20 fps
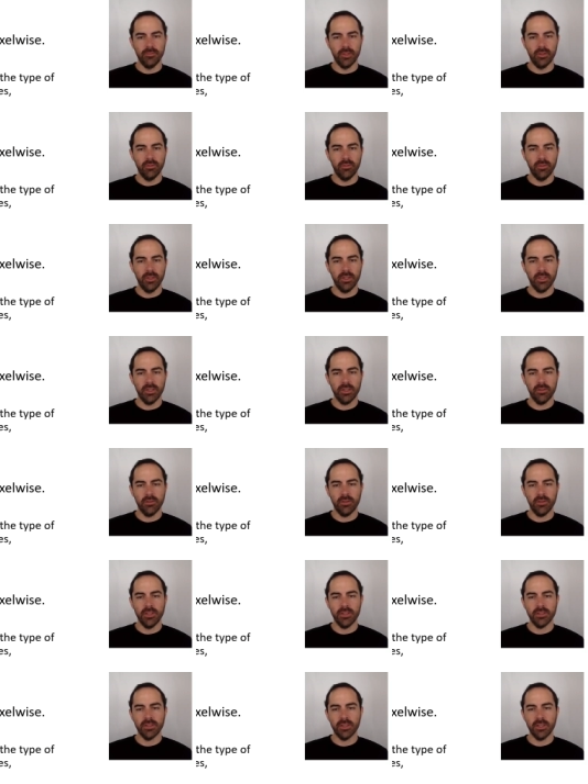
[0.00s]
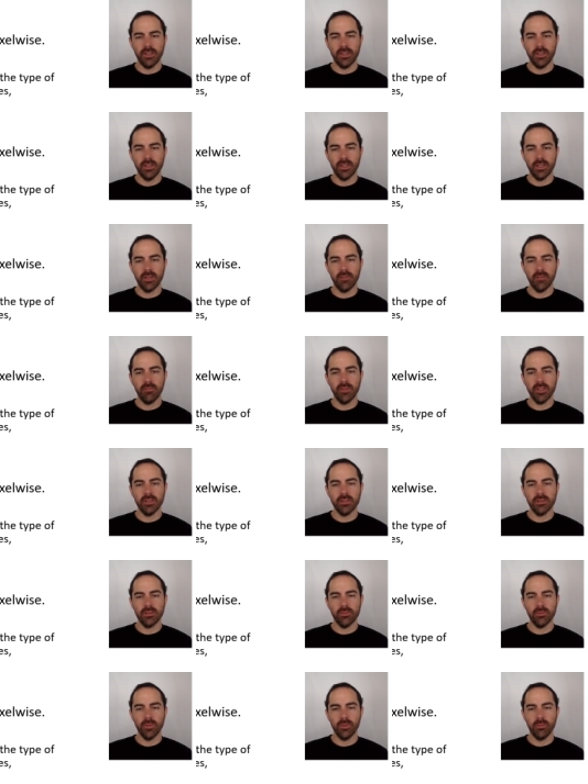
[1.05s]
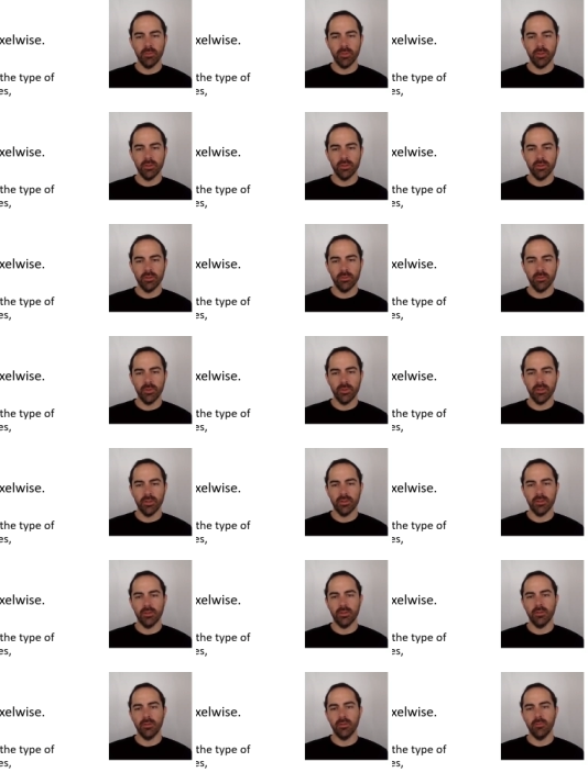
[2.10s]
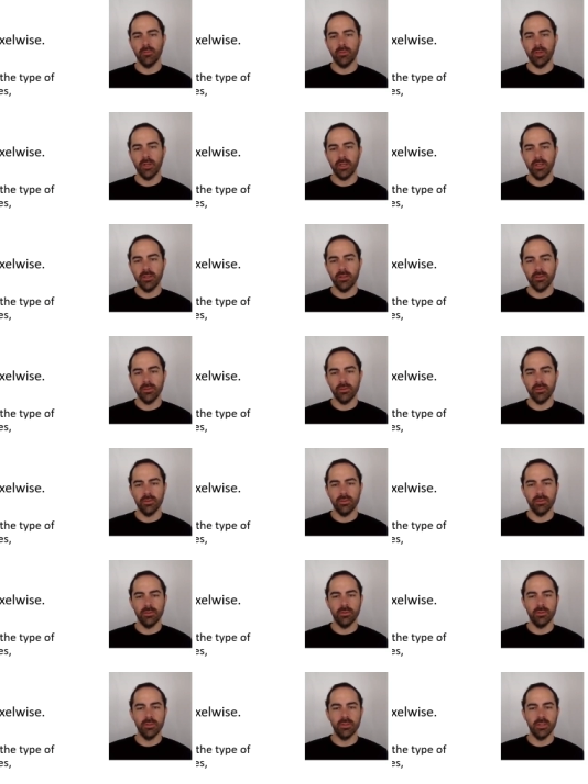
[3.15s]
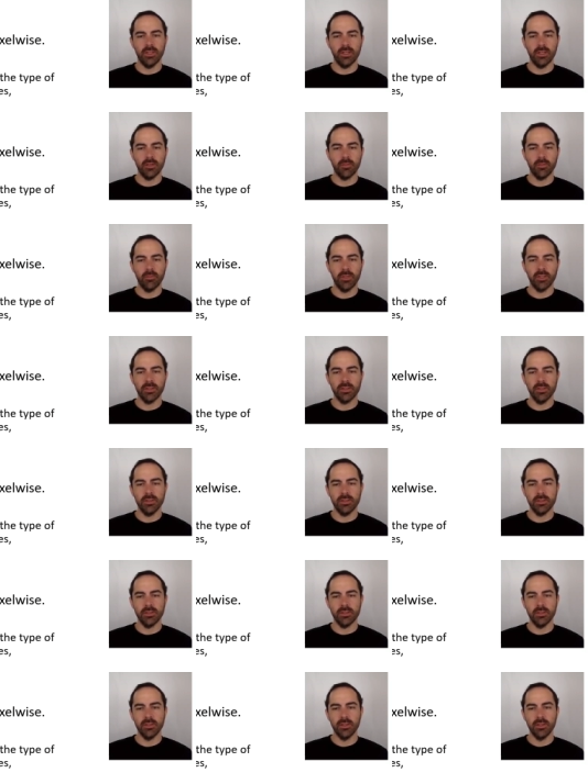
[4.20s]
Over a grayscale canvas, we plot with bright or dark pixels,